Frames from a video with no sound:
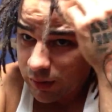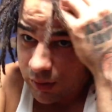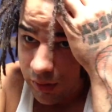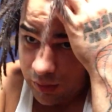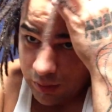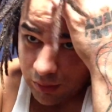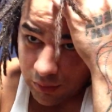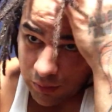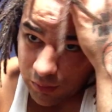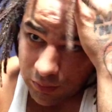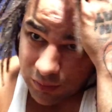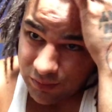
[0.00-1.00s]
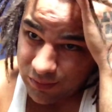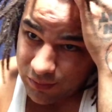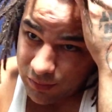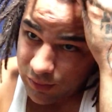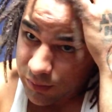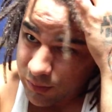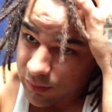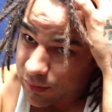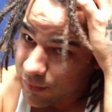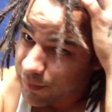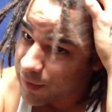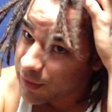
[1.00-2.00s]
it could
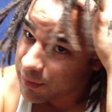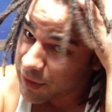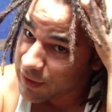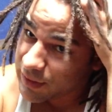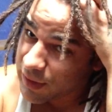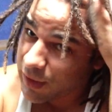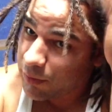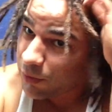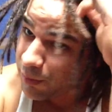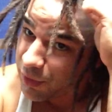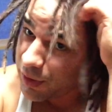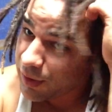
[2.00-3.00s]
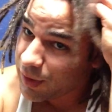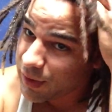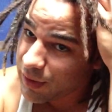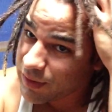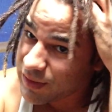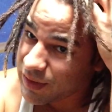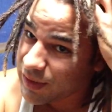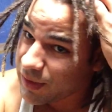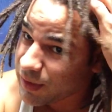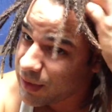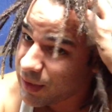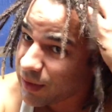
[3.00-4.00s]
fix my scalp, it won't be
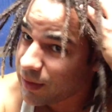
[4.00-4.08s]
itching, and